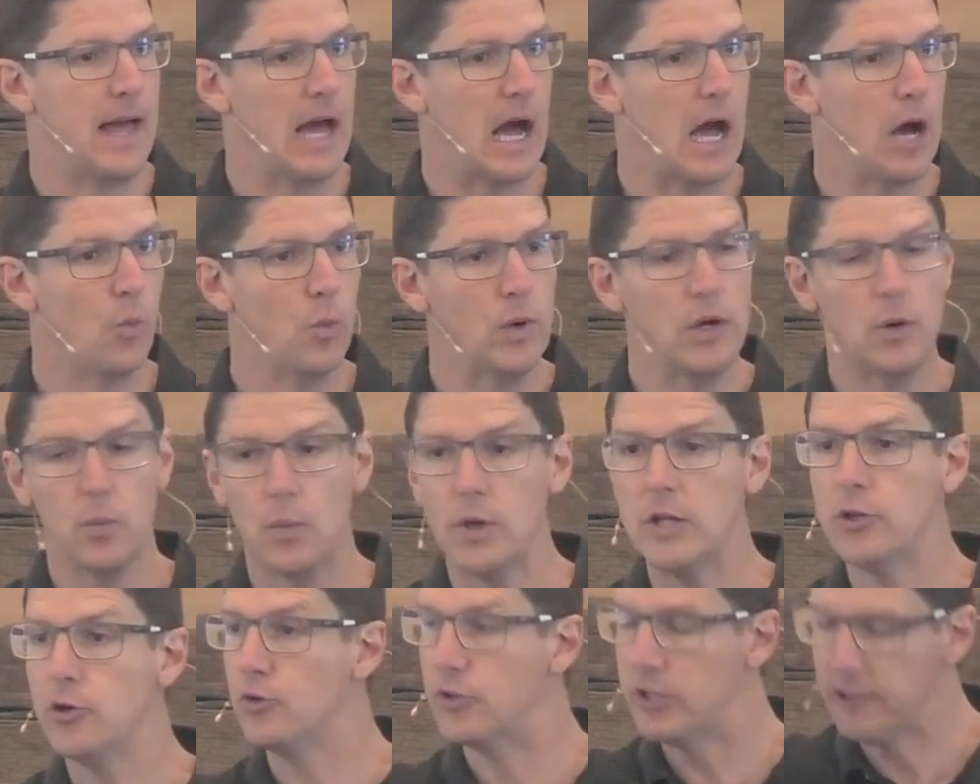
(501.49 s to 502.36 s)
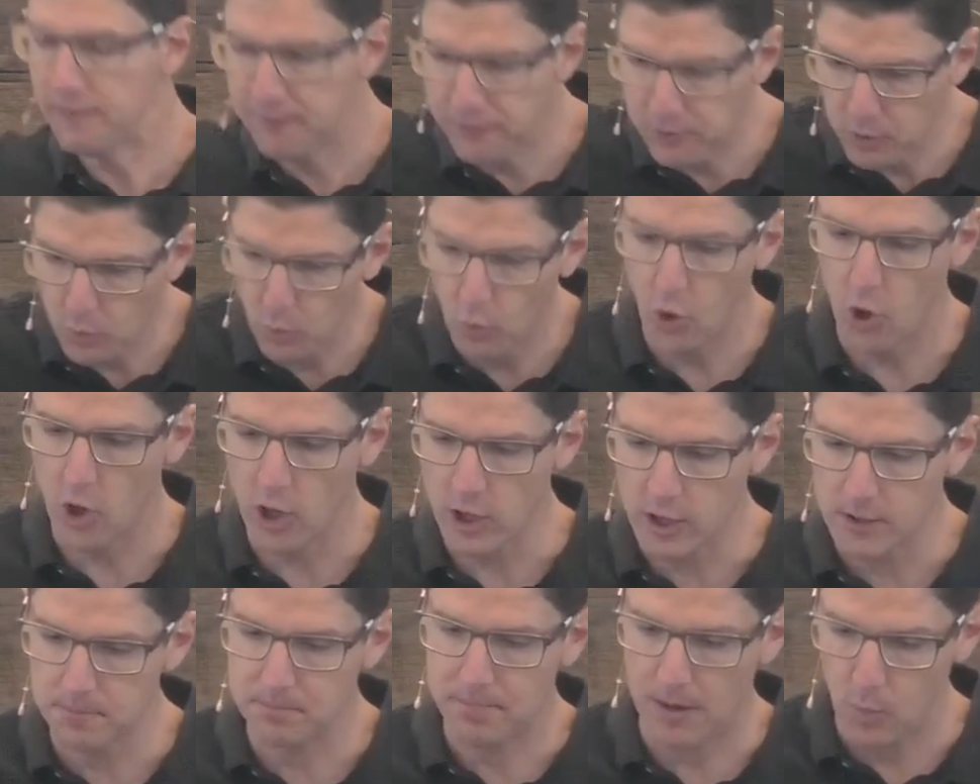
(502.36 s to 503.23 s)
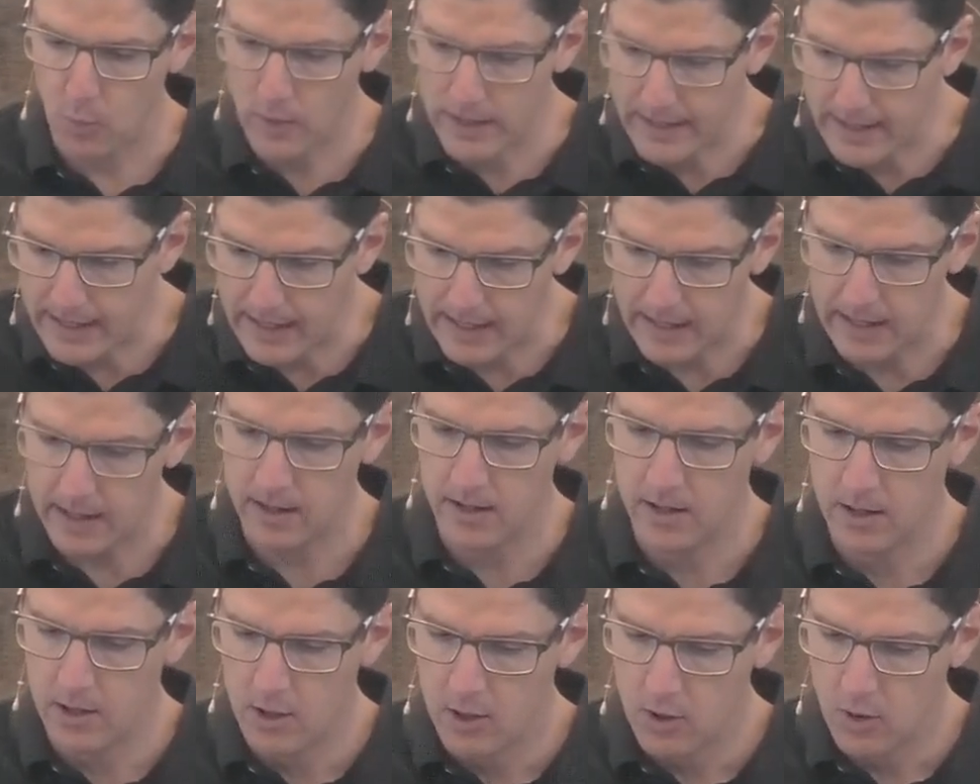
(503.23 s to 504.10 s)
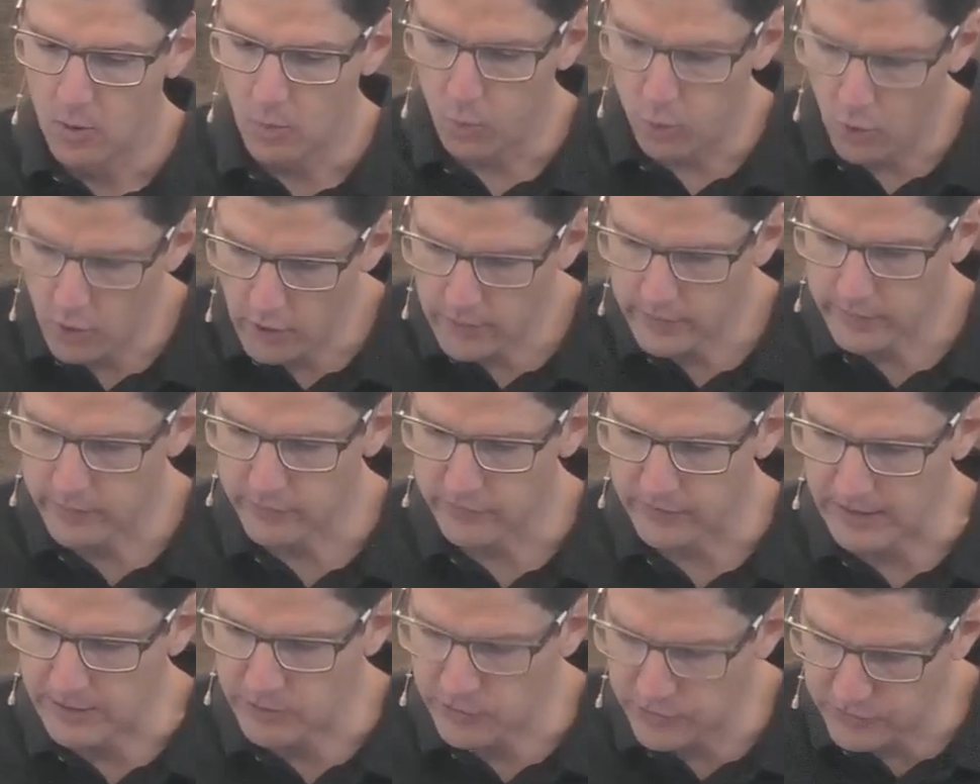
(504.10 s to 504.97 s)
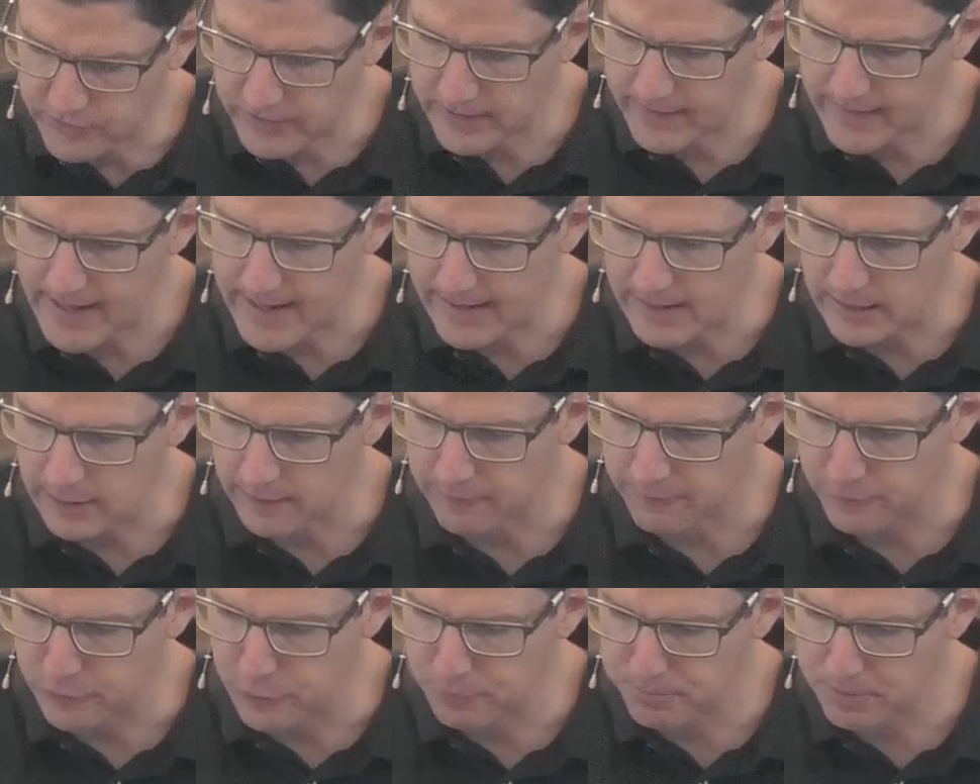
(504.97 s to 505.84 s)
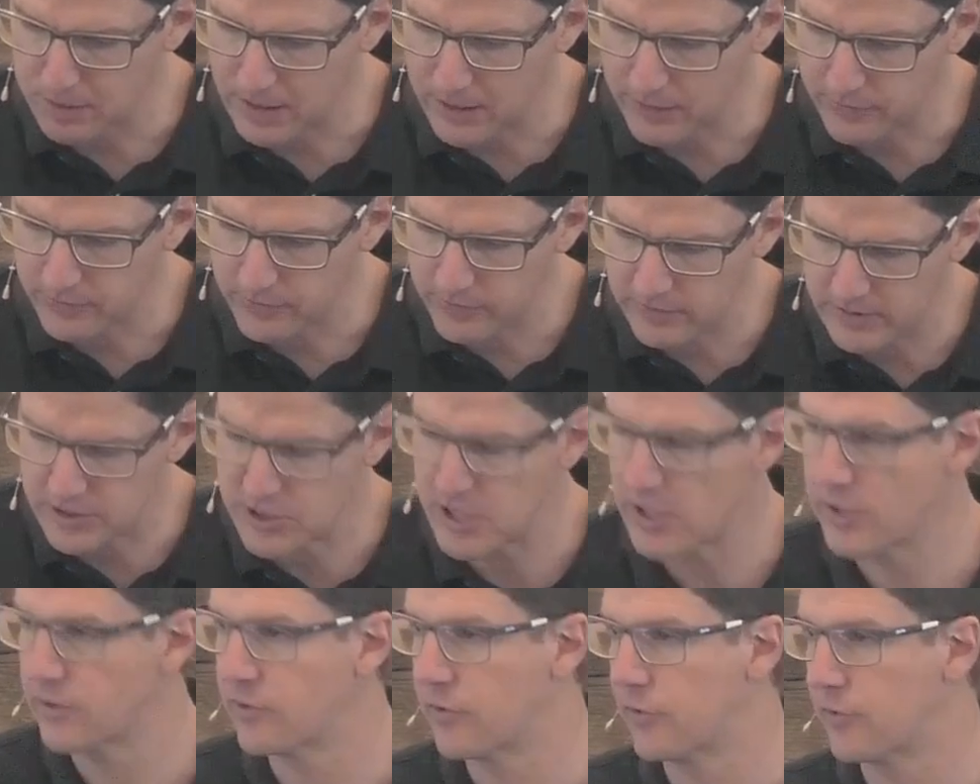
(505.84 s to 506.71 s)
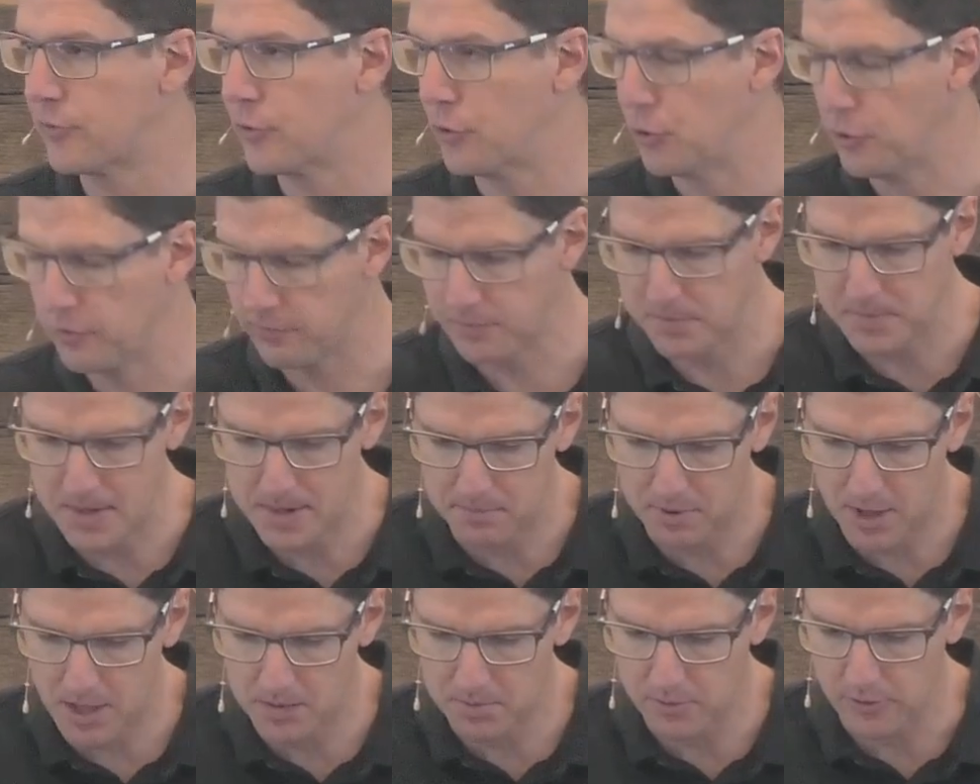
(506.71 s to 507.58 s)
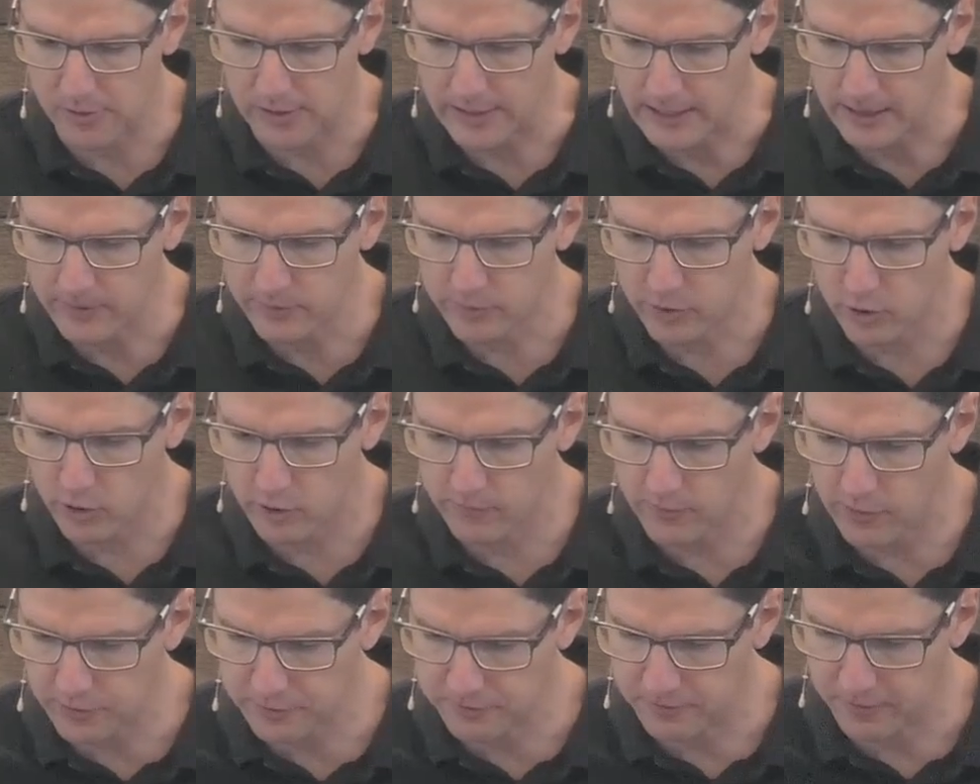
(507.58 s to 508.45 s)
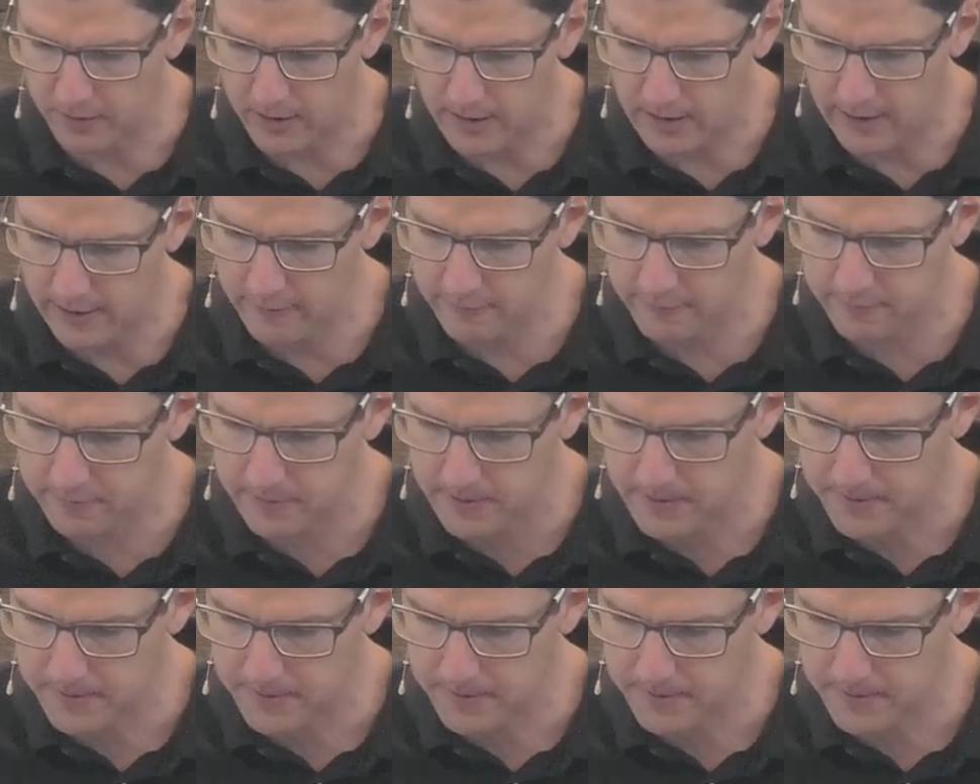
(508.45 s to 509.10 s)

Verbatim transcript: Uh, we, we do different work, but we are workers. And you see that in a few places in Genesis 2 from our Bible readings. Look at verse 5.